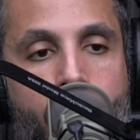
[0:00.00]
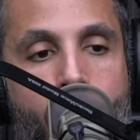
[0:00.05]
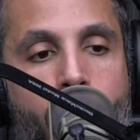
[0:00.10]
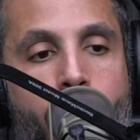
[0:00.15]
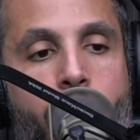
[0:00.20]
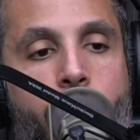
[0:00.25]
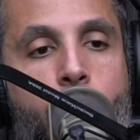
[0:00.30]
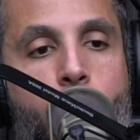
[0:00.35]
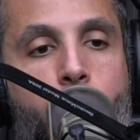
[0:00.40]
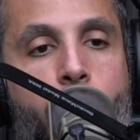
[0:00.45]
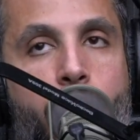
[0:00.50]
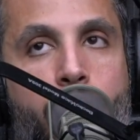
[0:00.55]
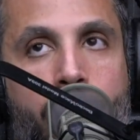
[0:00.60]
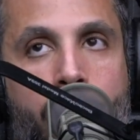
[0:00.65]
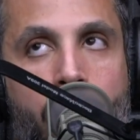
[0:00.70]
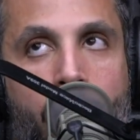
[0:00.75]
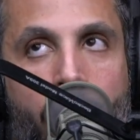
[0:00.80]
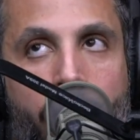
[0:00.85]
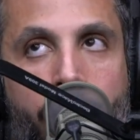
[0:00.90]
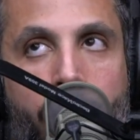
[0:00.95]
So here's what you
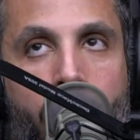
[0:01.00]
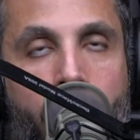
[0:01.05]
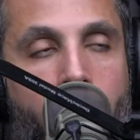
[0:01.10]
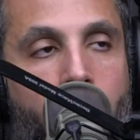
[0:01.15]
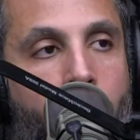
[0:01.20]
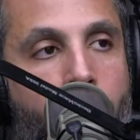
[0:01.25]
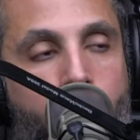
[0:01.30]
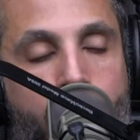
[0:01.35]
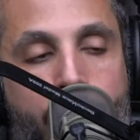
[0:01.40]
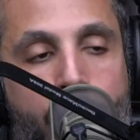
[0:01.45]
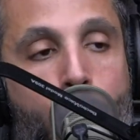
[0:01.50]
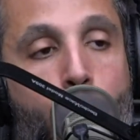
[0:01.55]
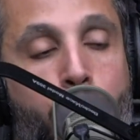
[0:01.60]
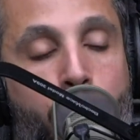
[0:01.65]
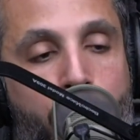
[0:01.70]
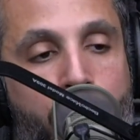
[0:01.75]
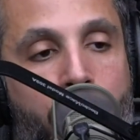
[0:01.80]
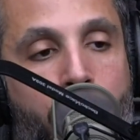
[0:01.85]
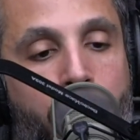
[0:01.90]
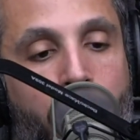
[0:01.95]
do. If, it's
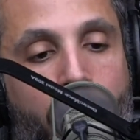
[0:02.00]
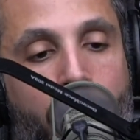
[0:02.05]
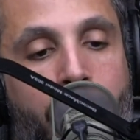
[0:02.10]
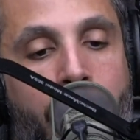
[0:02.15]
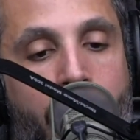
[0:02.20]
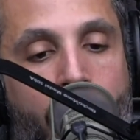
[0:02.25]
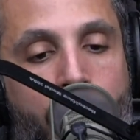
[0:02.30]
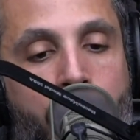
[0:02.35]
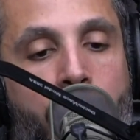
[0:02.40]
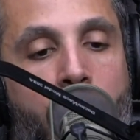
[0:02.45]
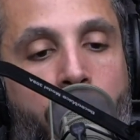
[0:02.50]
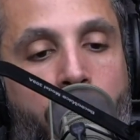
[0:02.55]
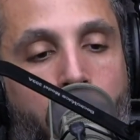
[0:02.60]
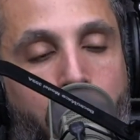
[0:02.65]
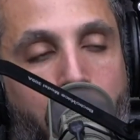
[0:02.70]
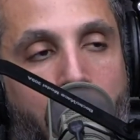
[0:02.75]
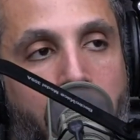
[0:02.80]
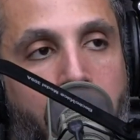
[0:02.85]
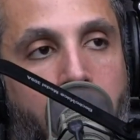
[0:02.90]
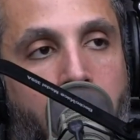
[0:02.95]
super simple. You get yourself a
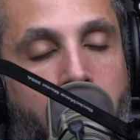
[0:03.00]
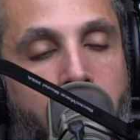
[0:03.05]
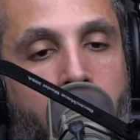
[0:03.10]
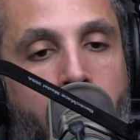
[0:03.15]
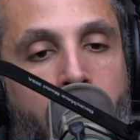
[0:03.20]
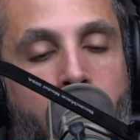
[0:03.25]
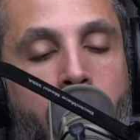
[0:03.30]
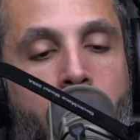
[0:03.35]
bucket